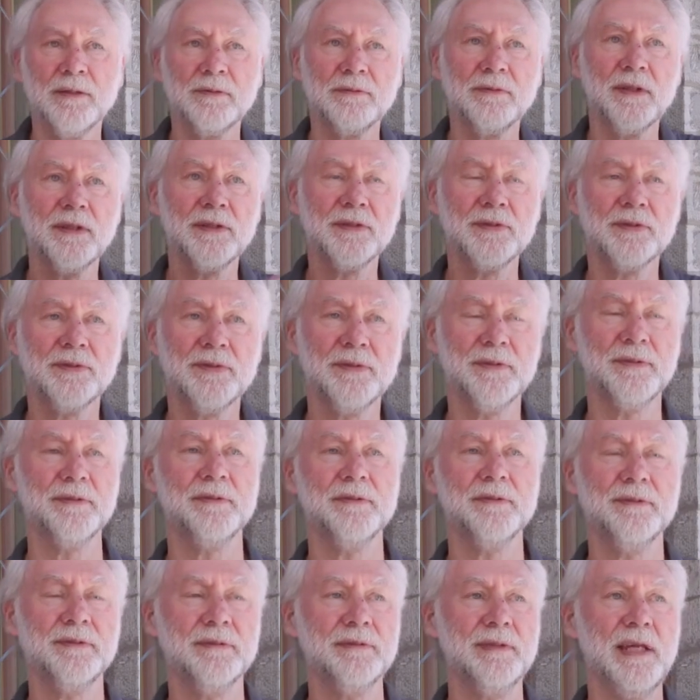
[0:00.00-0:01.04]
rather than
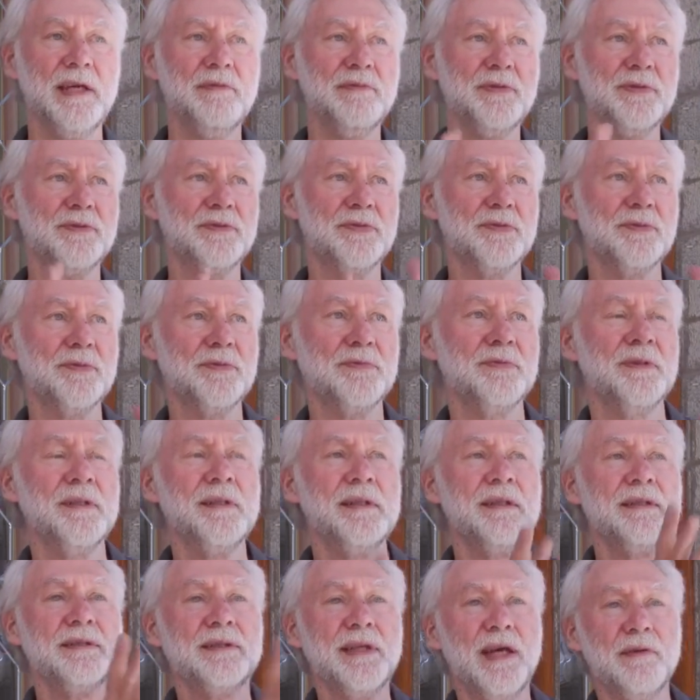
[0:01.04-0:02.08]
having to
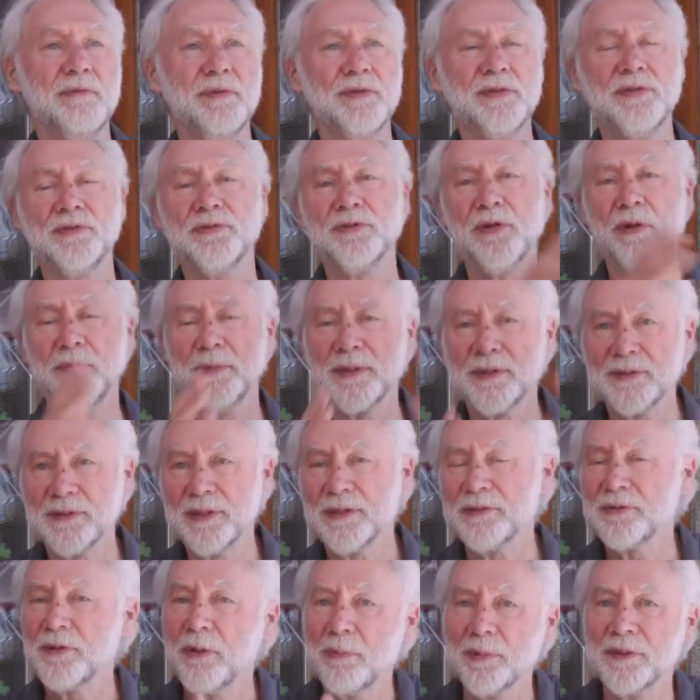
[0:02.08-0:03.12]
cover this topic and
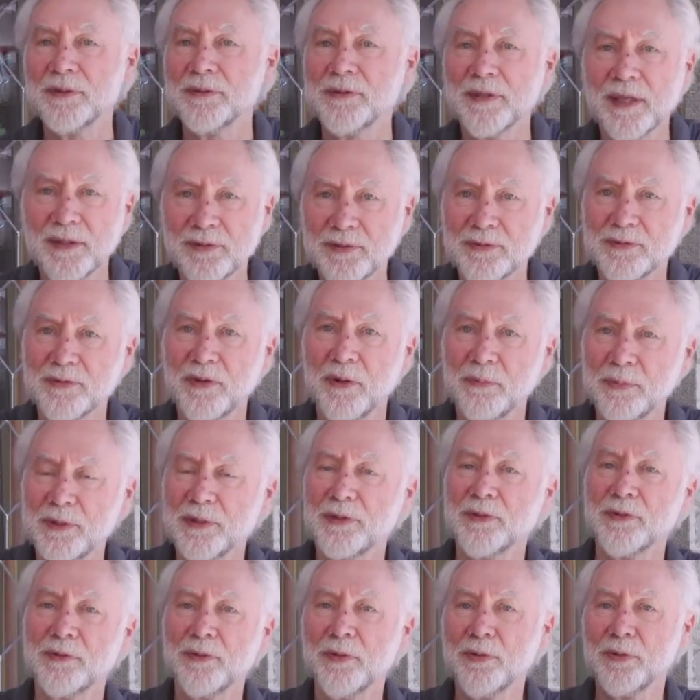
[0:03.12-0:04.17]
that topic and the other topic
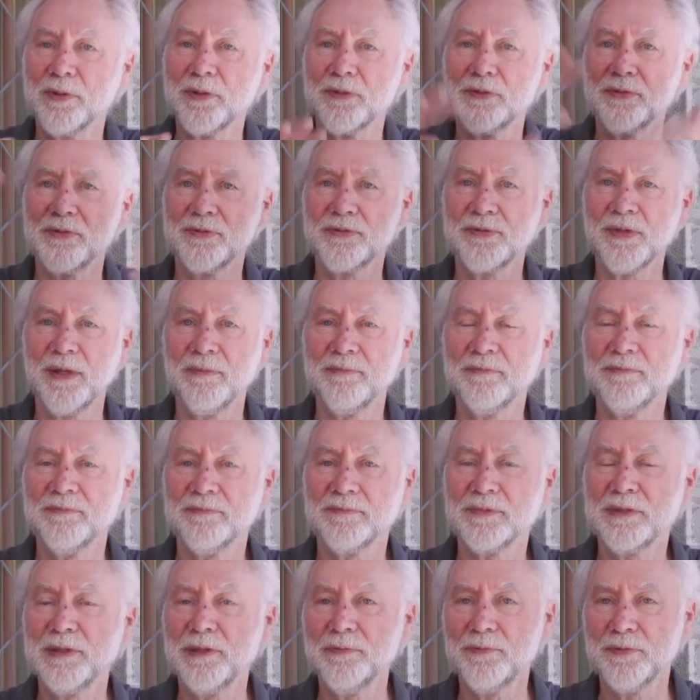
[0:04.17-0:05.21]
according to some
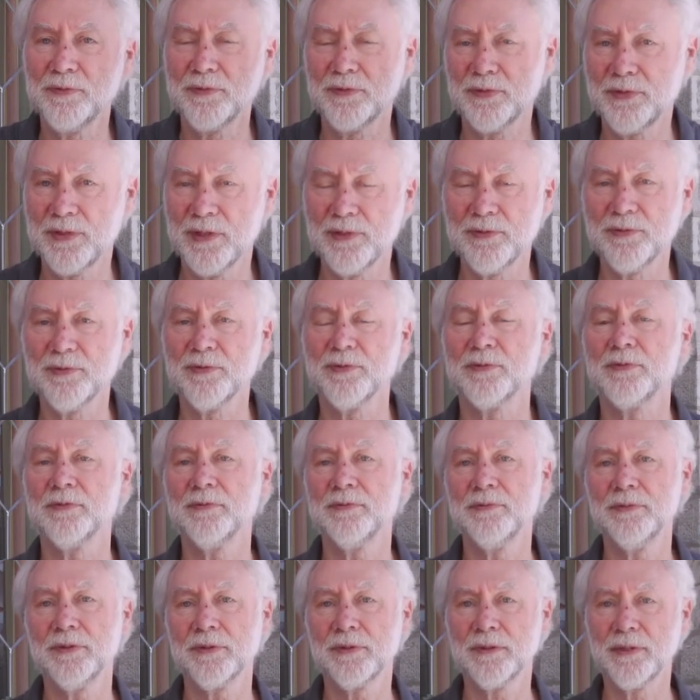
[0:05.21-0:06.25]
given schedule.
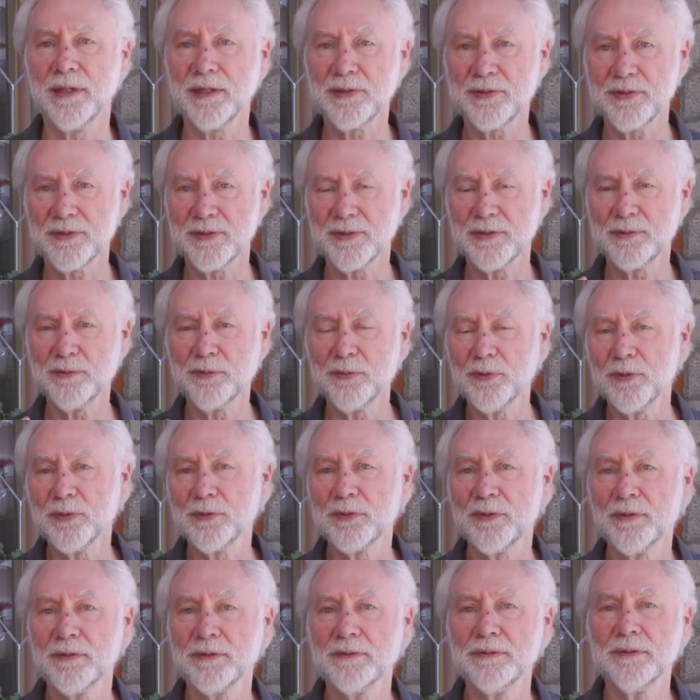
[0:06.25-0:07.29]
You can actually work
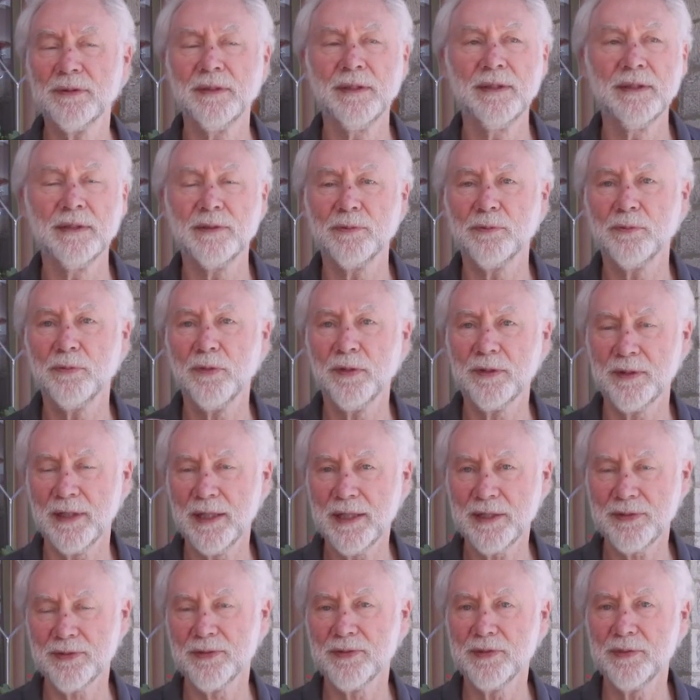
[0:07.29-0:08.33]
on what
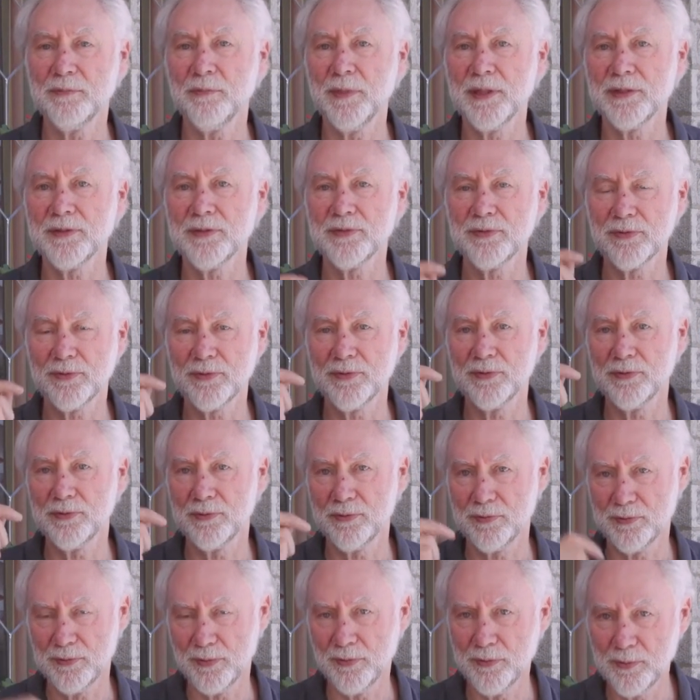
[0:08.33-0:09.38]
actually matters to
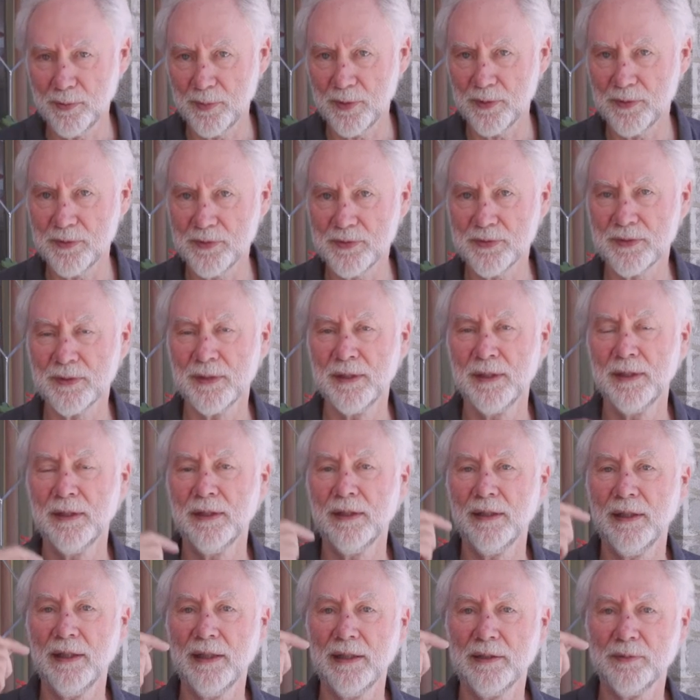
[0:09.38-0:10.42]
you most
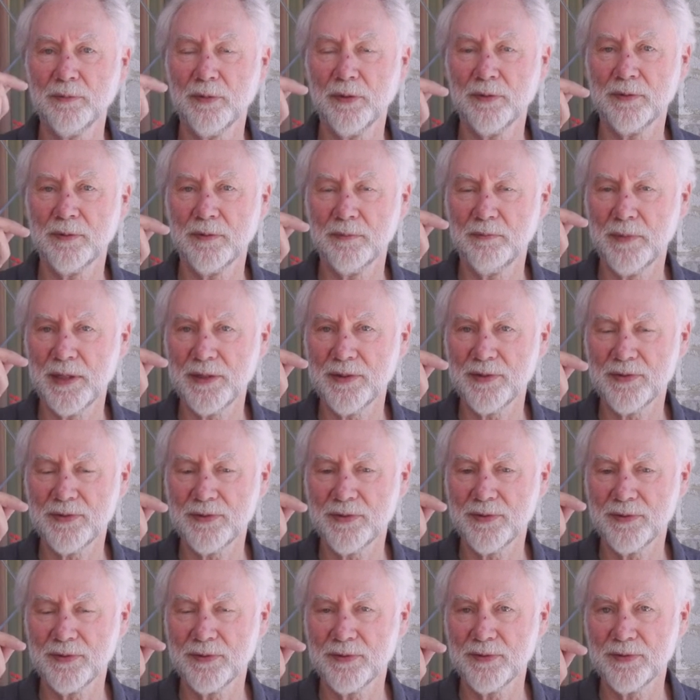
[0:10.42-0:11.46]
and what matters
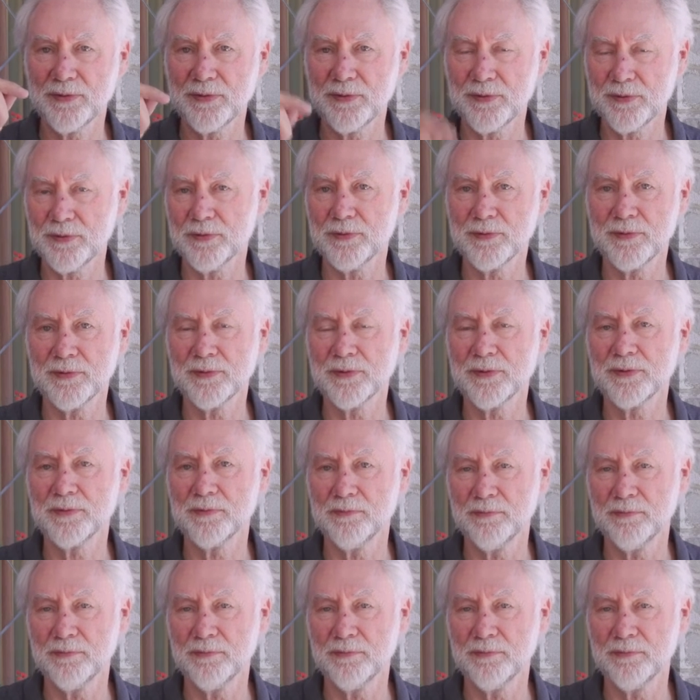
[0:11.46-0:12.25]
to the students